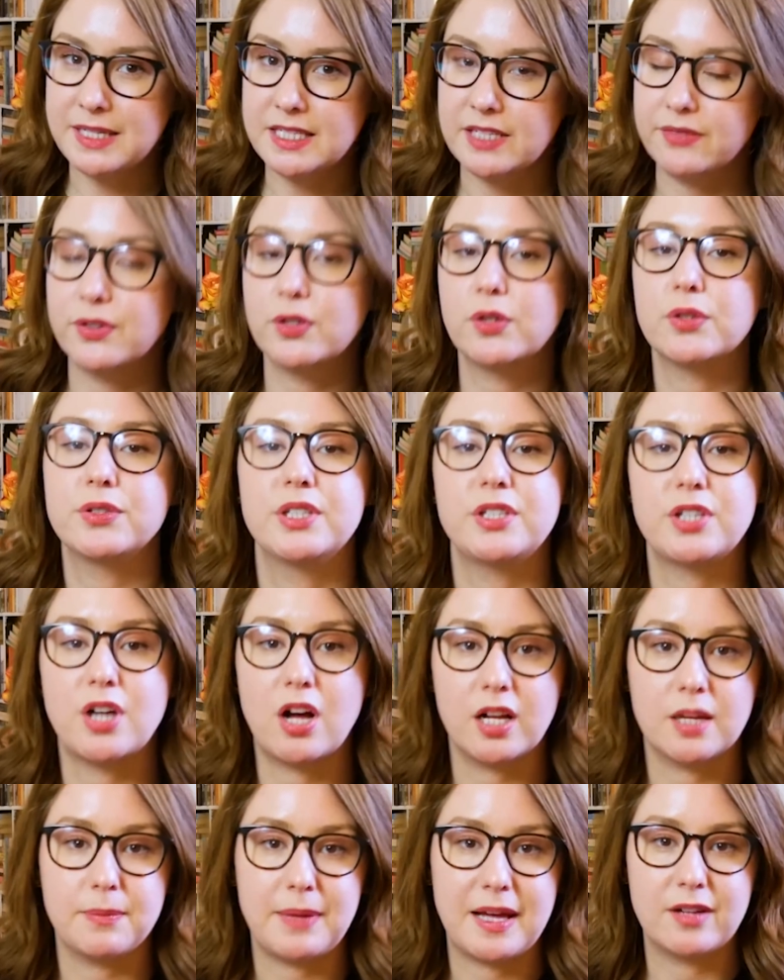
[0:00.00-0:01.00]
be difficult to
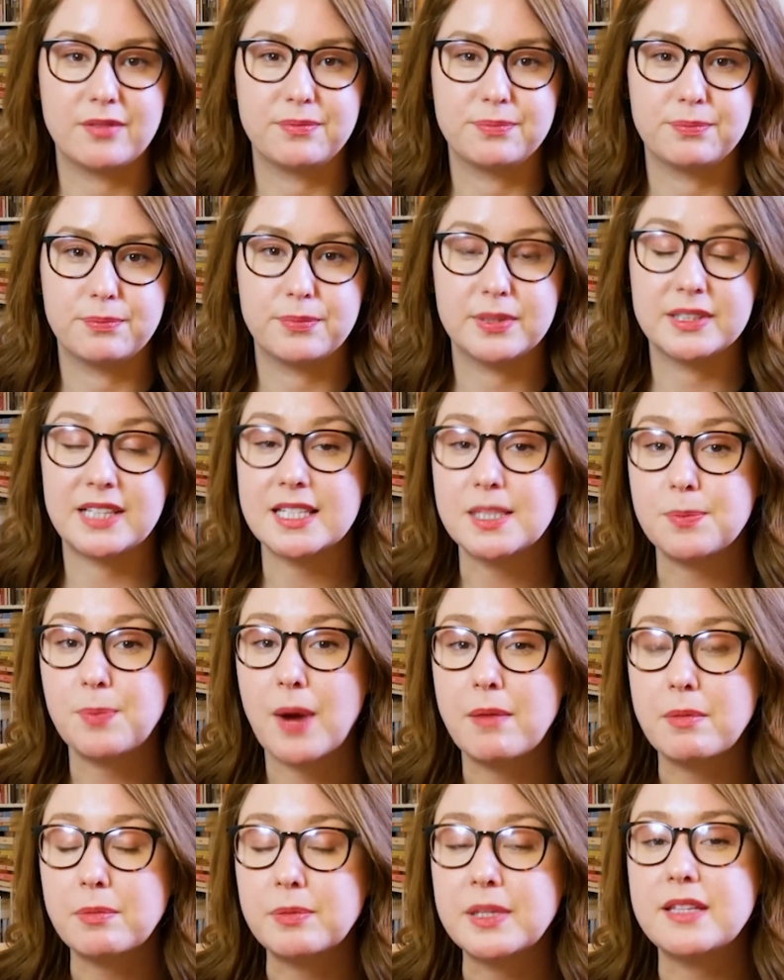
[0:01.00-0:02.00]
talk about, but that's
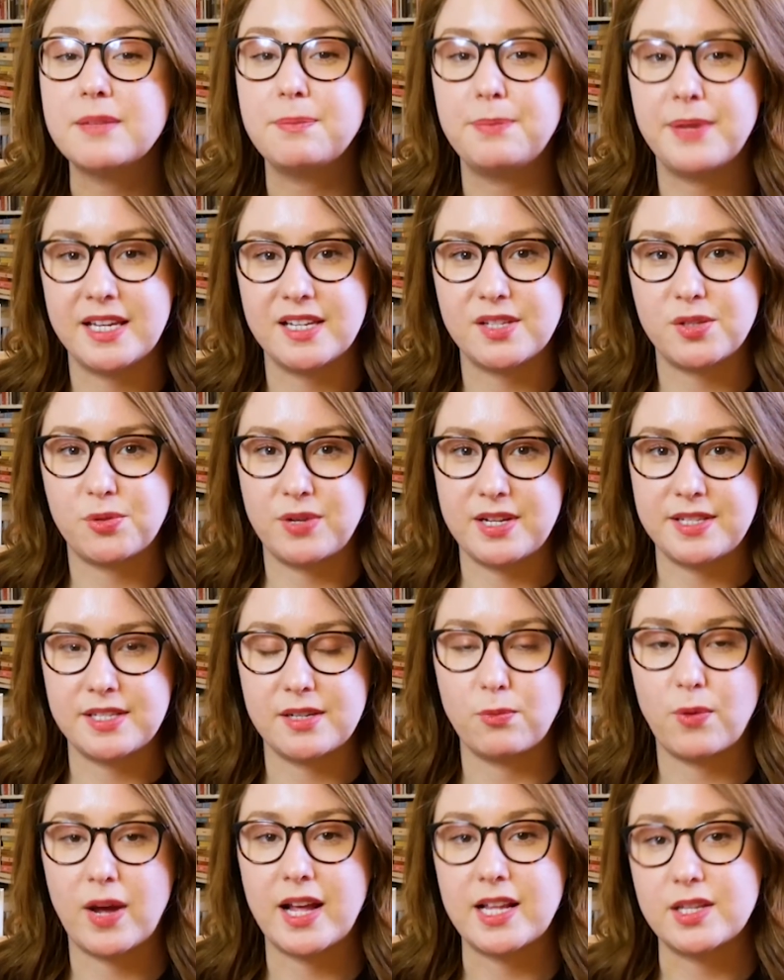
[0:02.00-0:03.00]
probably the biggest
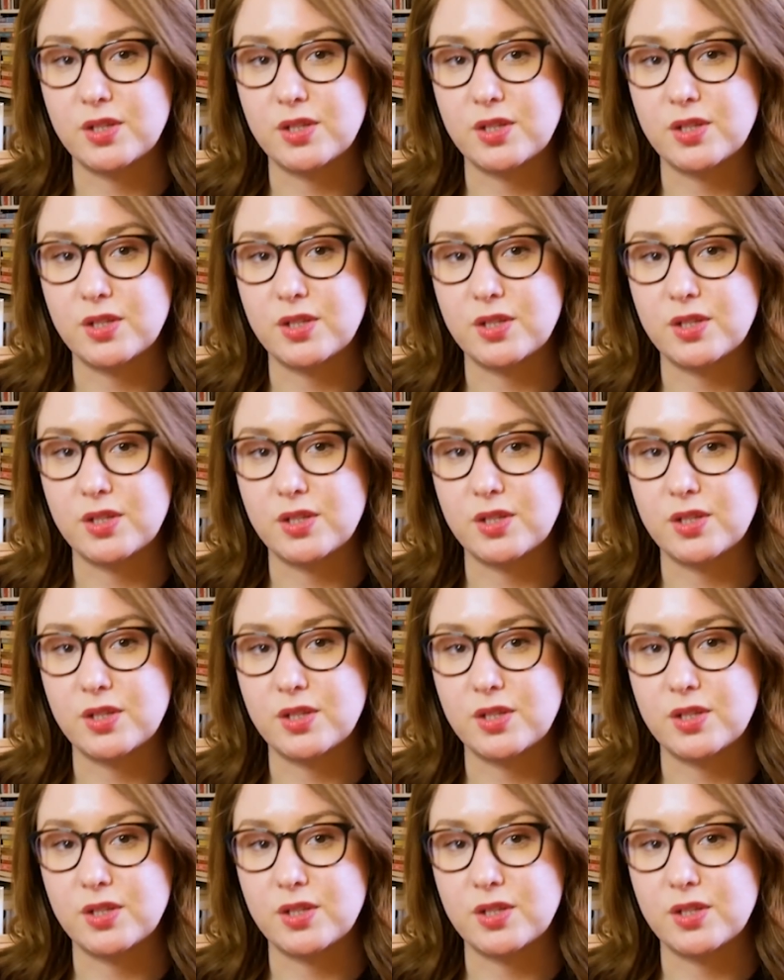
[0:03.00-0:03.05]
reason why